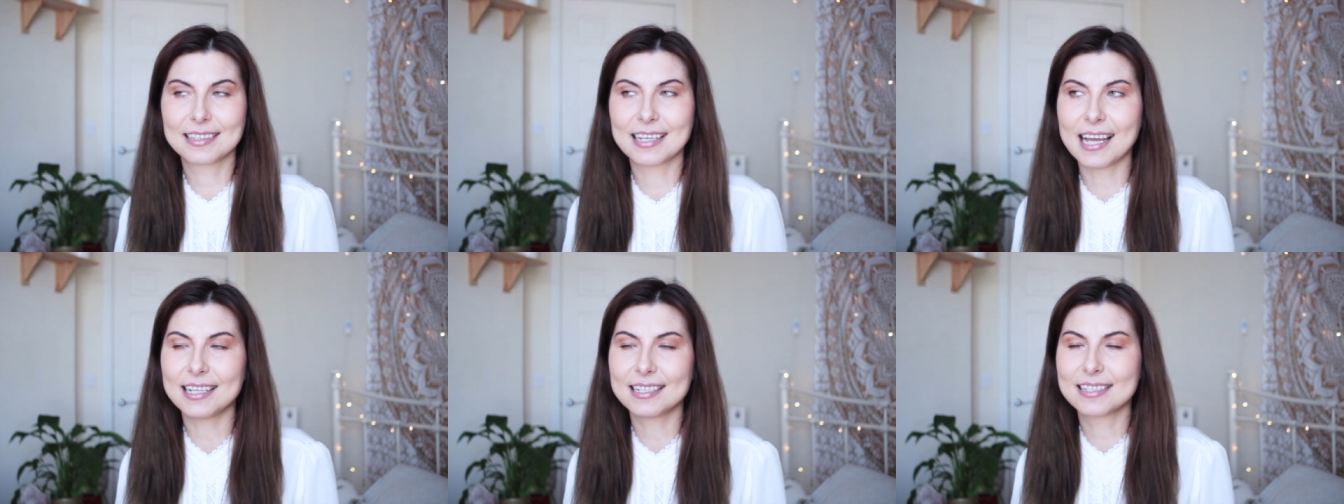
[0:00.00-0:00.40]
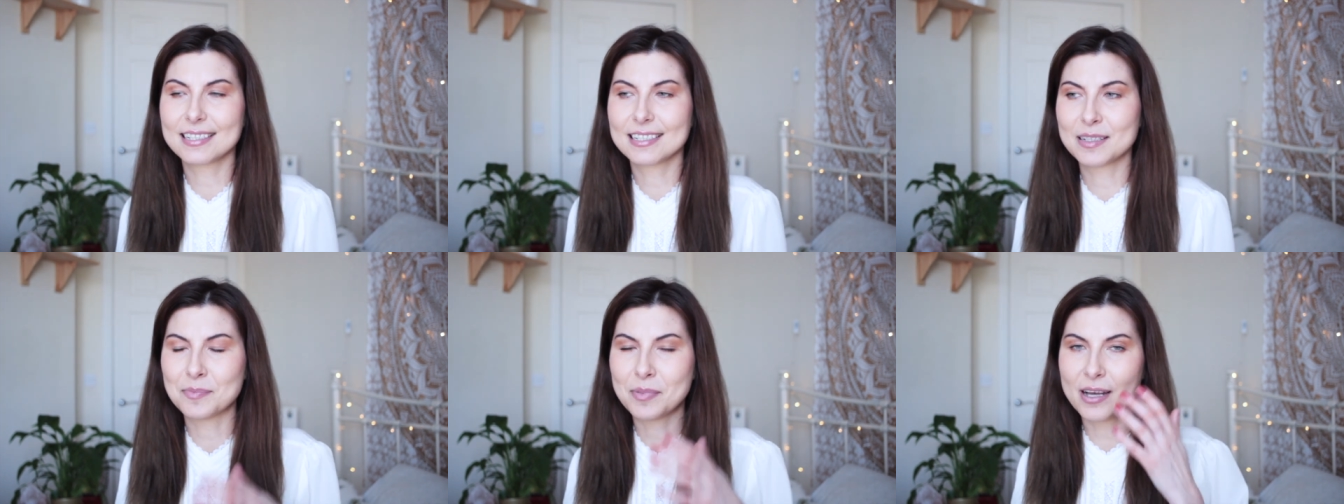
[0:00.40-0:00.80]
get
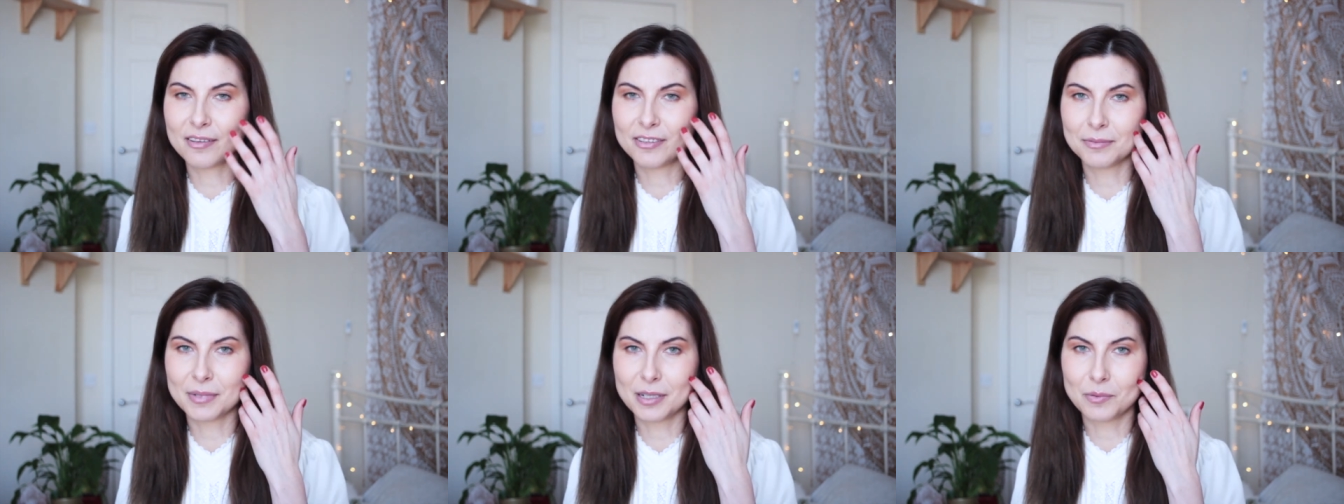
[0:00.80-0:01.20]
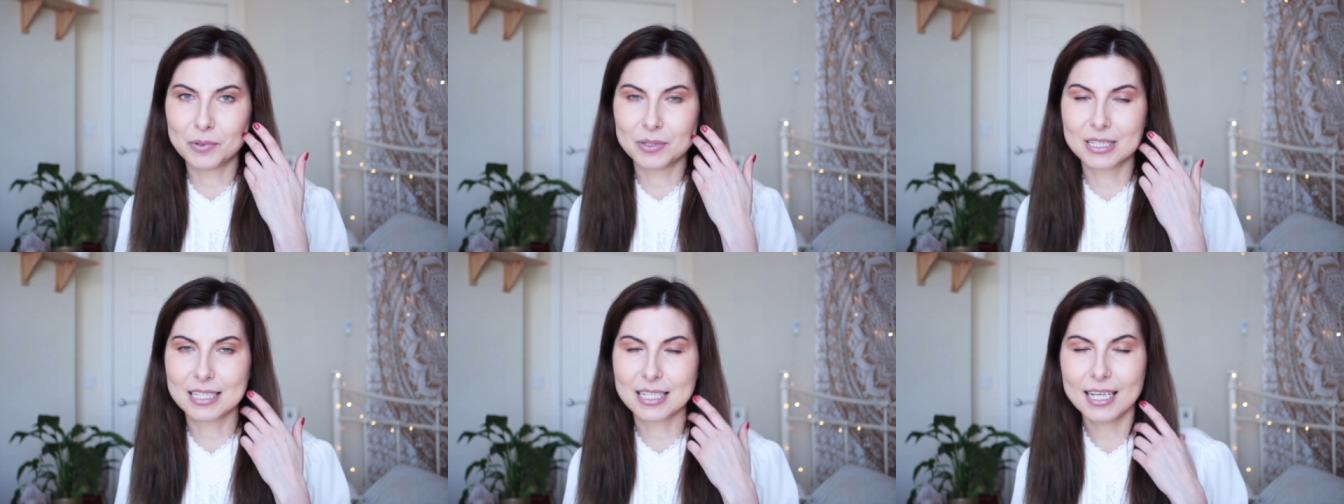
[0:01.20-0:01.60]
the perfume I
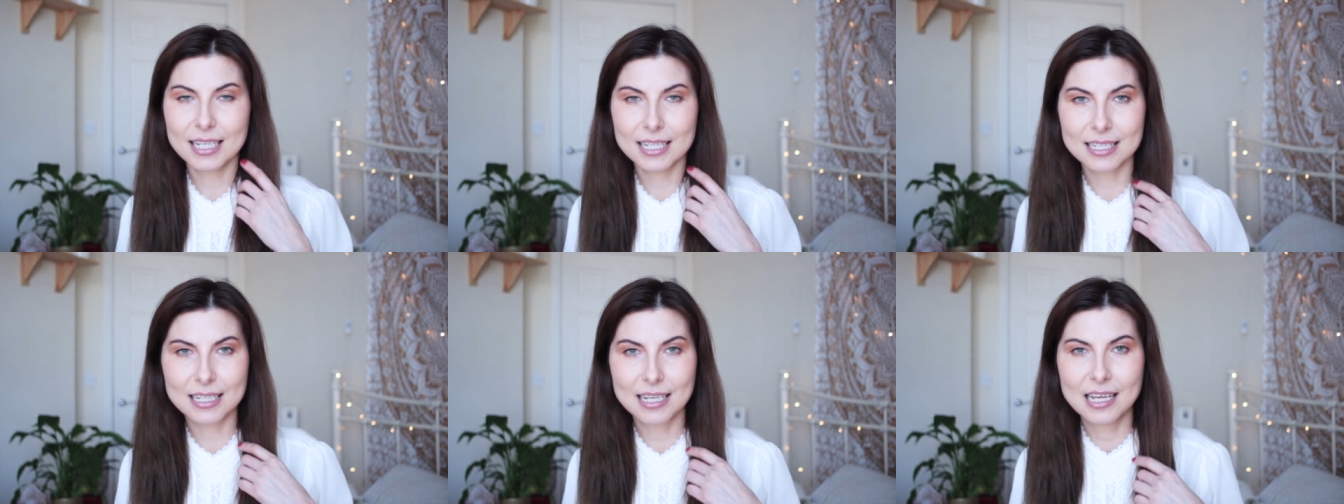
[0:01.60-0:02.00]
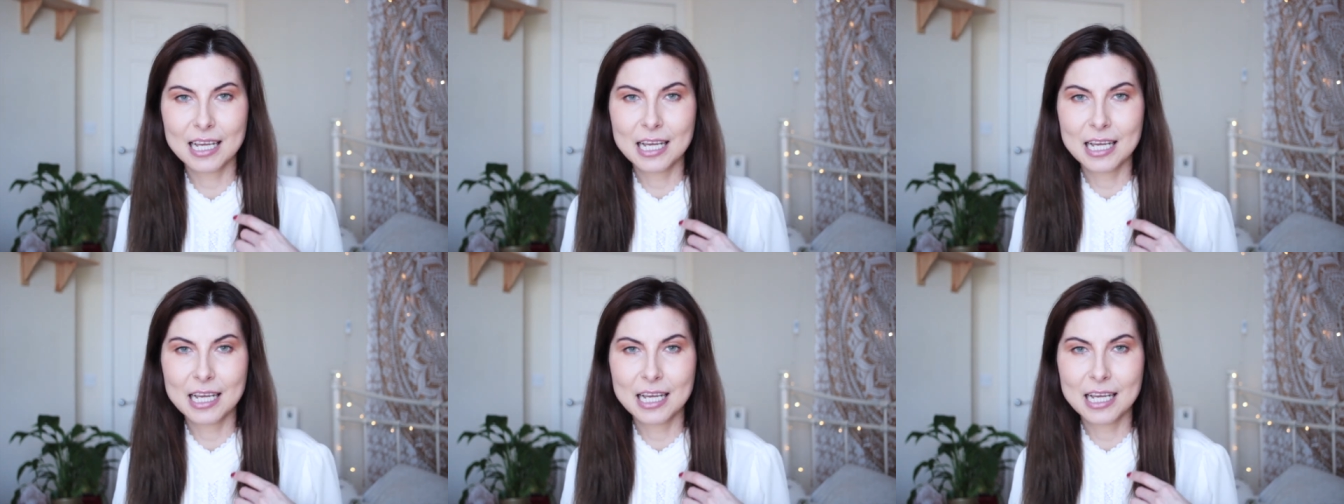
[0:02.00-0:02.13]
wanted.